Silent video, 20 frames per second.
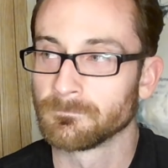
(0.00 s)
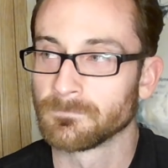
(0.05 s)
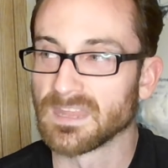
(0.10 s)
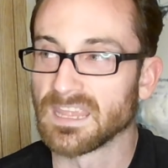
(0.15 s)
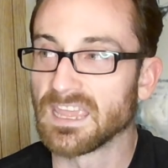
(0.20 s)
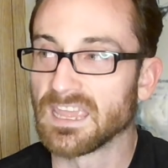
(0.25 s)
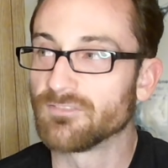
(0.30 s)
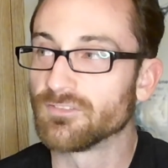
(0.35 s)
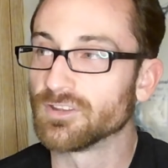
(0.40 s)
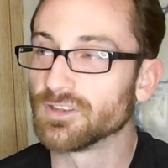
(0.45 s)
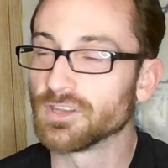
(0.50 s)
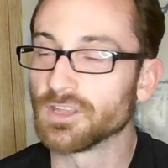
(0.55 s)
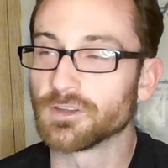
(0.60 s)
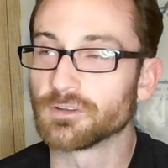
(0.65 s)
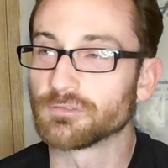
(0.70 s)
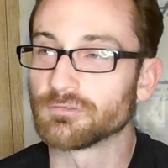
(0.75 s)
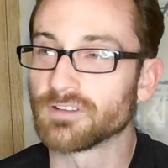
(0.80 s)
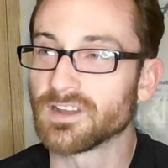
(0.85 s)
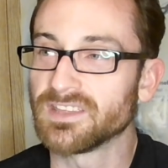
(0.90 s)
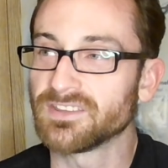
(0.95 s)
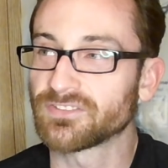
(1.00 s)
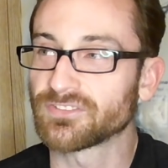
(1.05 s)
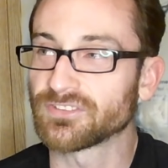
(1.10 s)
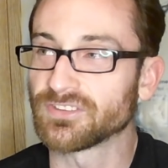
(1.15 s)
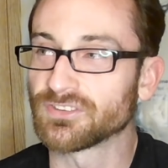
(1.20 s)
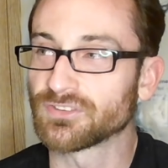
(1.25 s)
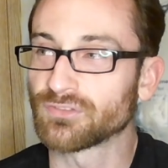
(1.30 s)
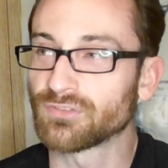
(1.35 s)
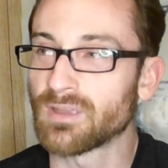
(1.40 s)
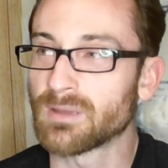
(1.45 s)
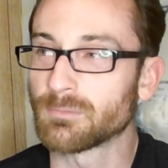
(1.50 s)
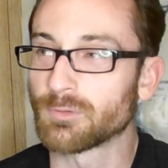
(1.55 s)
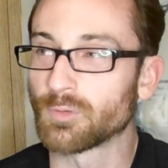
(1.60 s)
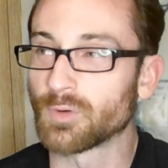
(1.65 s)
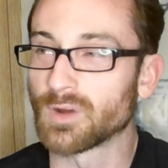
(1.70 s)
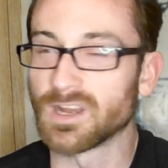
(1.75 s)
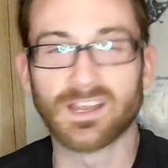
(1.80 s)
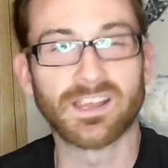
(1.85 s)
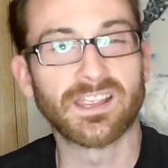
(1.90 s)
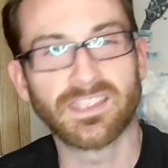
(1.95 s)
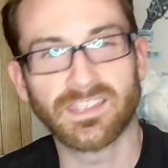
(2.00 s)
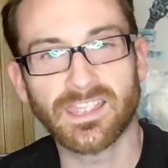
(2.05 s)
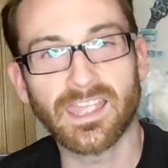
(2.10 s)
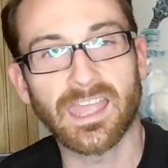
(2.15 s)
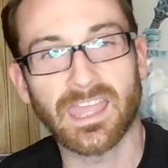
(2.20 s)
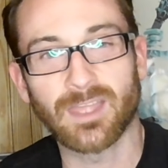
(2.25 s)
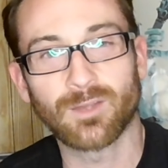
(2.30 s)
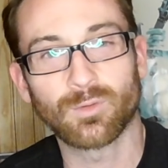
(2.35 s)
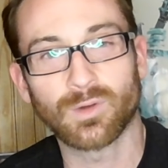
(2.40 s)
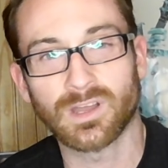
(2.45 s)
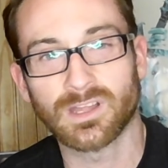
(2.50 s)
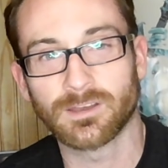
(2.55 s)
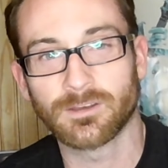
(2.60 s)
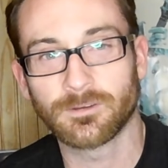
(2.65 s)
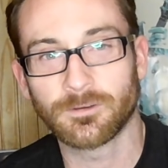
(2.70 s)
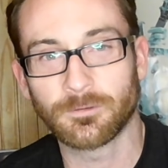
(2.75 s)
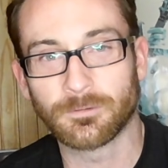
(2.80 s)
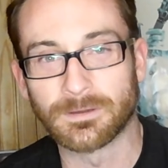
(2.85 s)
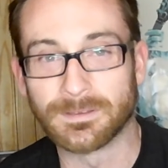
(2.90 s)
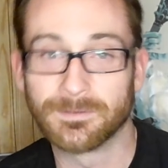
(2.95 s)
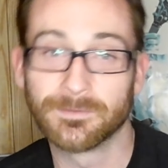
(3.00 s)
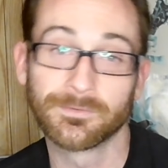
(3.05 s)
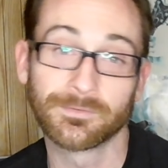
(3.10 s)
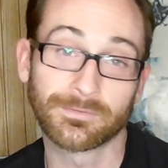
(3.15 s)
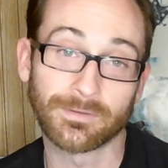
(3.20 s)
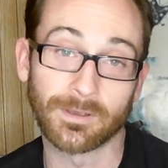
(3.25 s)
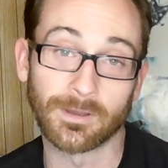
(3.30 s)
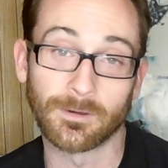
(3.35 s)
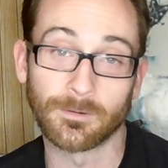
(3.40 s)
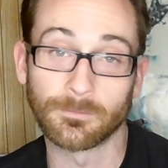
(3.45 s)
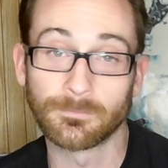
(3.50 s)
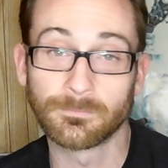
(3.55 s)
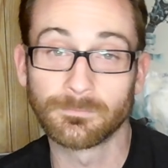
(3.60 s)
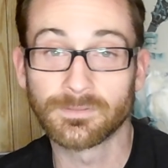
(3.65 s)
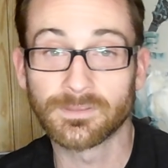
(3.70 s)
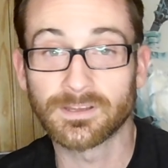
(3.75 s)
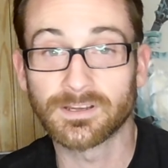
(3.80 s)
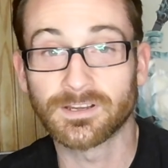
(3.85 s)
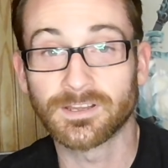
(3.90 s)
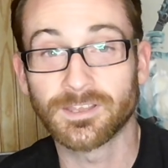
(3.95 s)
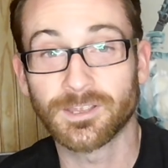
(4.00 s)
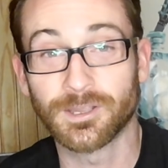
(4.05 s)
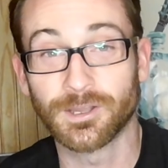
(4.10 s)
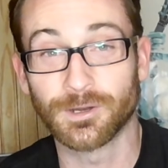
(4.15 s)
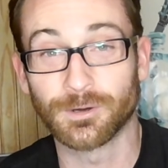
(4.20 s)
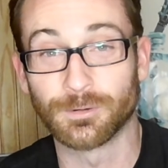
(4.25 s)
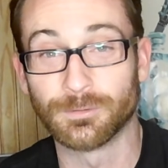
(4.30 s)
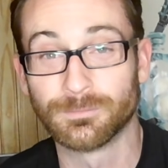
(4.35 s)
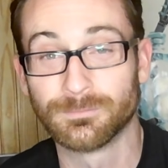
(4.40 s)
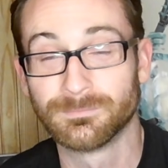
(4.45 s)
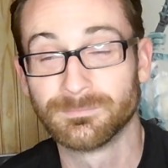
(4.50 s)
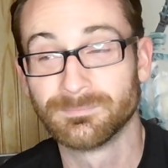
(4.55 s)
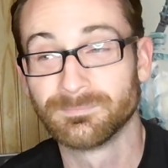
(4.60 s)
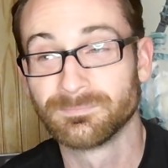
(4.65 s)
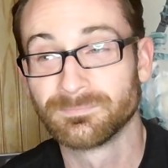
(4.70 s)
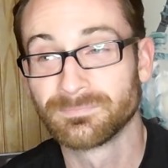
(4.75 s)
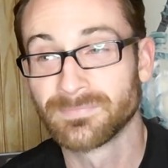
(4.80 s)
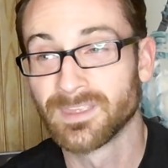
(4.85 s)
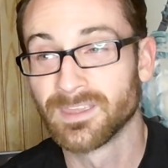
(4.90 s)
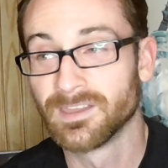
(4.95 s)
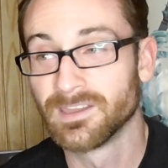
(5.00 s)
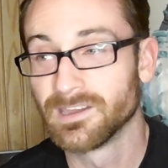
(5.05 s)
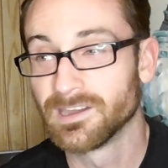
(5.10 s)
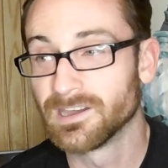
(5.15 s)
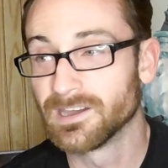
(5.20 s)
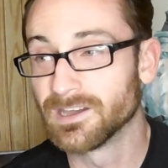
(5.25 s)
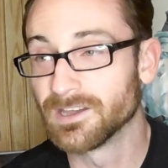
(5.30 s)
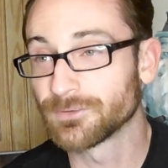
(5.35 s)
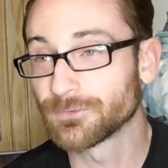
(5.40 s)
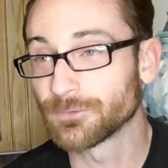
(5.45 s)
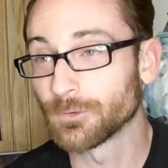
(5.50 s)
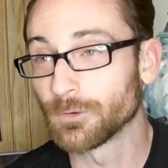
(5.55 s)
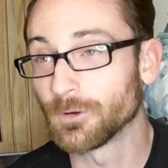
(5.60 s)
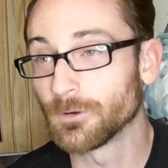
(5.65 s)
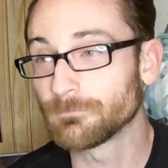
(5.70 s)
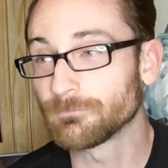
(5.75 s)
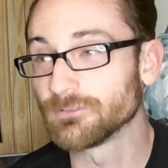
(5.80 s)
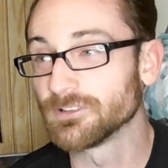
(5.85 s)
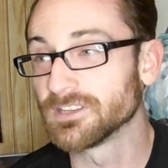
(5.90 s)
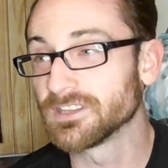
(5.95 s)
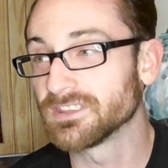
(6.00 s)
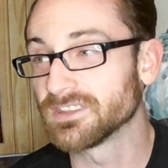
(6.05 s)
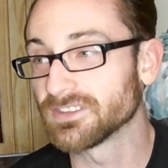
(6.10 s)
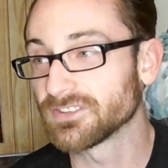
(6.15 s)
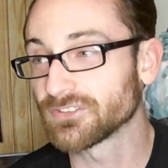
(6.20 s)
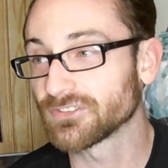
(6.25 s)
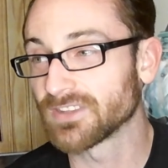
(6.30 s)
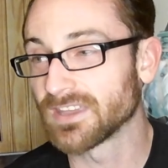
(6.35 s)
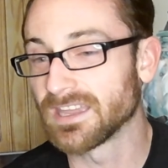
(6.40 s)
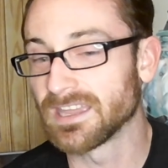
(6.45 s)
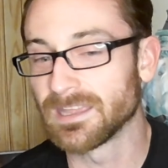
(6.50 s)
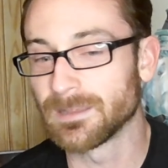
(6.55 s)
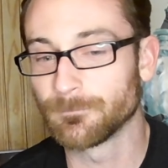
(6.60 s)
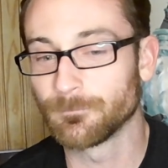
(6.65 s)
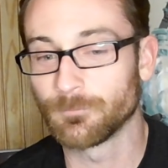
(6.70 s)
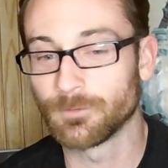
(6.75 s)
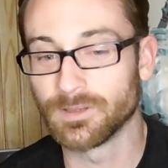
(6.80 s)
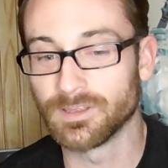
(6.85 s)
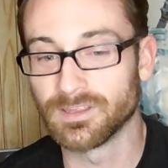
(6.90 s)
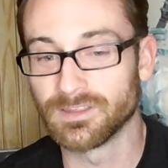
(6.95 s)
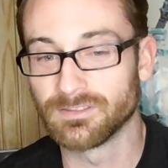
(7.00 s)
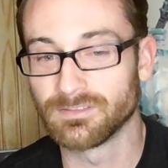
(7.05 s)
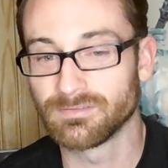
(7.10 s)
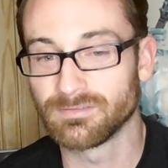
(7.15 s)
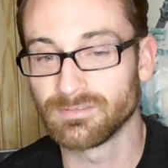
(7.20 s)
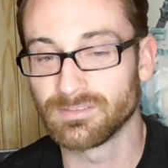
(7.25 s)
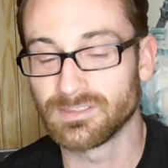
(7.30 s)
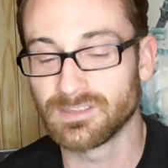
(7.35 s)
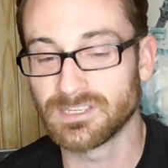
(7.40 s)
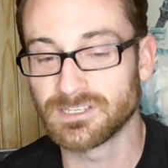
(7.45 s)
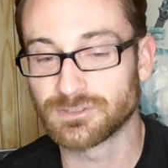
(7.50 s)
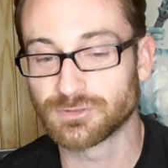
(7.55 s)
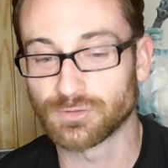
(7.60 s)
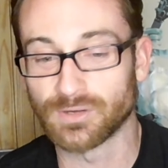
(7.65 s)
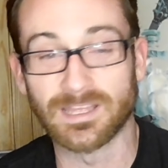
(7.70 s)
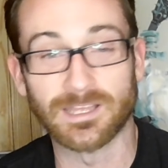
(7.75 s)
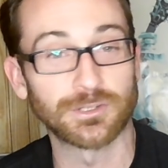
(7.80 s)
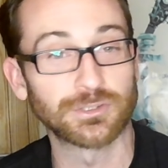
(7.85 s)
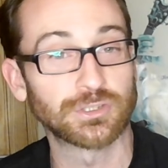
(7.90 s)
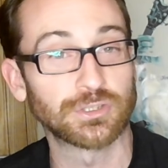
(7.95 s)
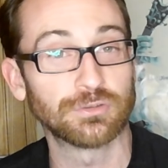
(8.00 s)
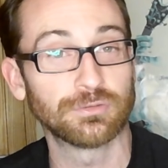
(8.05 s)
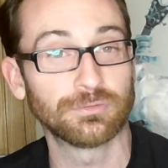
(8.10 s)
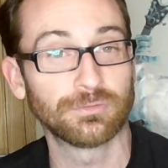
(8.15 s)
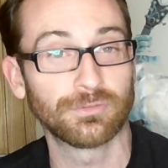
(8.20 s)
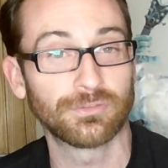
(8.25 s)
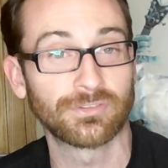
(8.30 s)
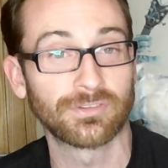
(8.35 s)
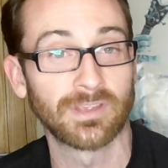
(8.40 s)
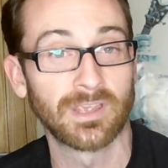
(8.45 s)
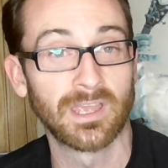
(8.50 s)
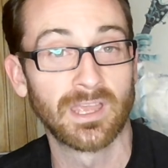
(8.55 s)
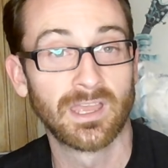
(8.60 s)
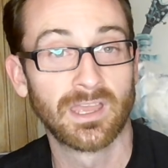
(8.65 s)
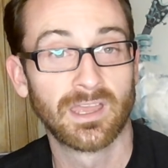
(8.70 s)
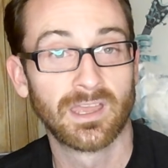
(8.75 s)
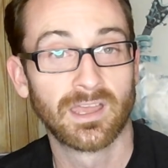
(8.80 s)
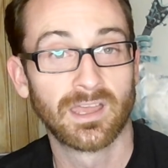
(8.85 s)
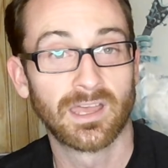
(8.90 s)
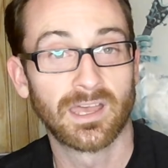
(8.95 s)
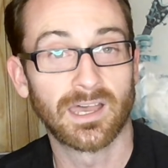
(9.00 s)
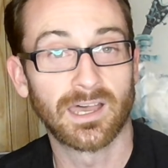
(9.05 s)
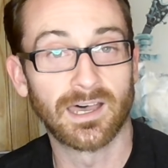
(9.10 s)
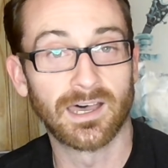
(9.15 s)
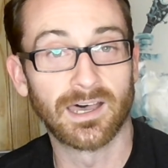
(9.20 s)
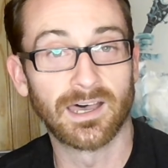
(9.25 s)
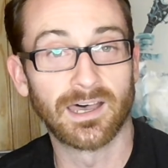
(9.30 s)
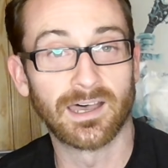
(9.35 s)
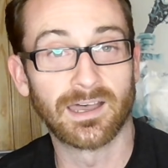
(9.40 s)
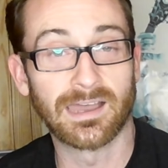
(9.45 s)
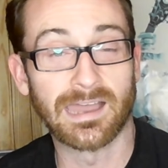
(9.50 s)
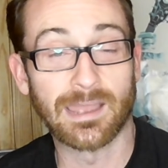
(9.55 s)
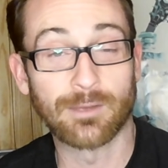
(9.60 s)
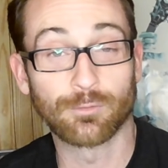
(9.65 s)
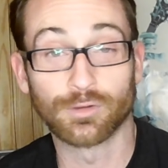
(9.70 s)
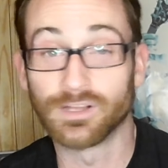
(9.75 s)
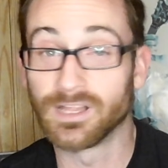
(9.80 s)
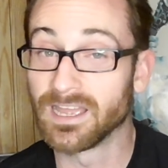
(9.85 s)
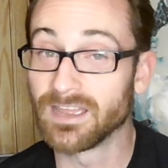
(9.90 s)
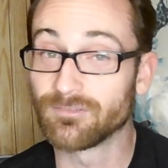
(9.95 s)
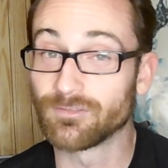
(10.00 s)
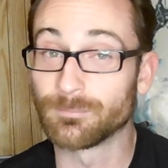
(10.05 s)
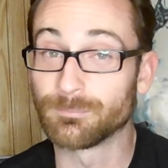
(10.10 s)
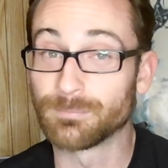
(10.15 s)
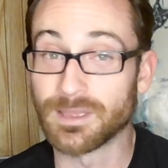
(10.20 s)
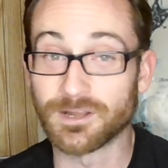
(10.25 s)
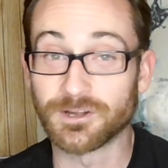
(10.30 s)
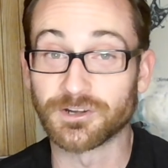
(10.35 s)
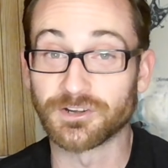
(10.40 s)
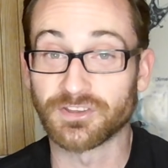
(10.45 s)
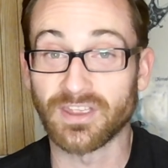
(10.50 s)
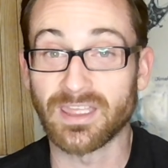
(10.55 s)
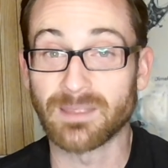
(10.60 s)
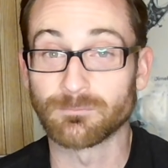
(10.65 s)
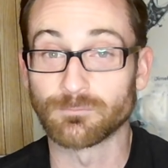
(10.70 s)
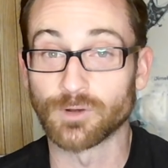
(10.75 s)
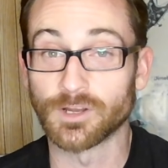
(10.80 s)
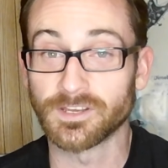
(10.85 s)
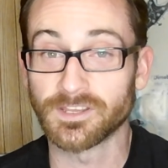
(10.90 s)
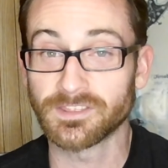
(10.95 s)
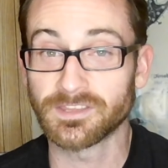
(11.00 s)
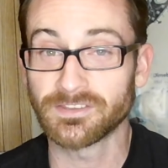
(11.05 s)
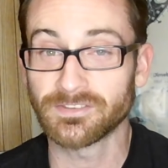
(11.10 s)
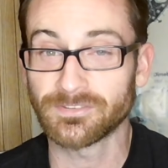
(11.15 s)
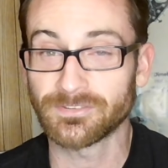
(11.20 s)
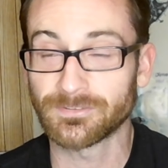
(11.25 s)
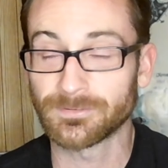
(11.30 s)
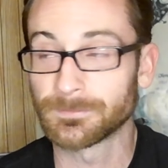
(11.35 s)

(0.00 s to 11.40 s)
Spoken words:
I haven't done a race since February. Yeah, I want to do it. So there you go. So hopefully this time with the trail shoes, I will have a better time running this.